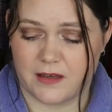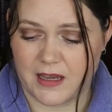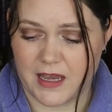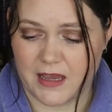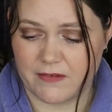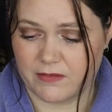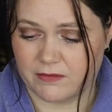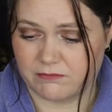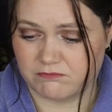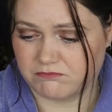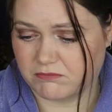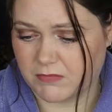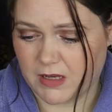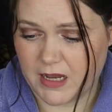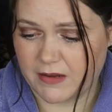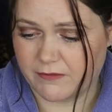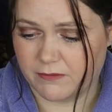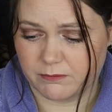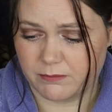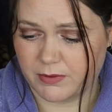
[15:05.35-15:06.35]
I
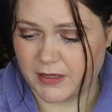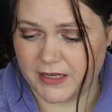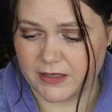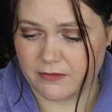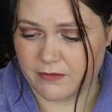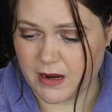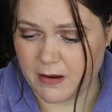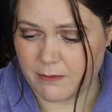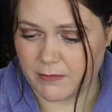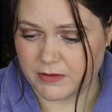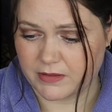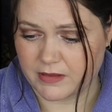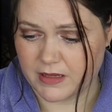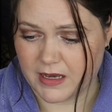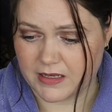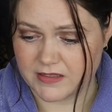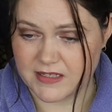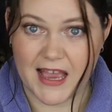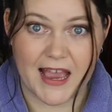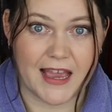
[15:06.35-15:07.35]
haven't played around with
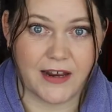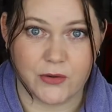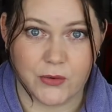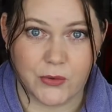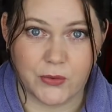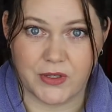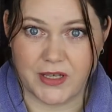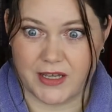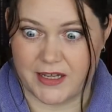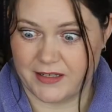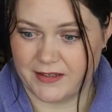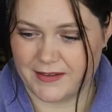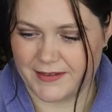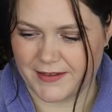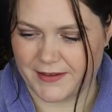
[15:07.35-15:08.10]
NARS at all yet,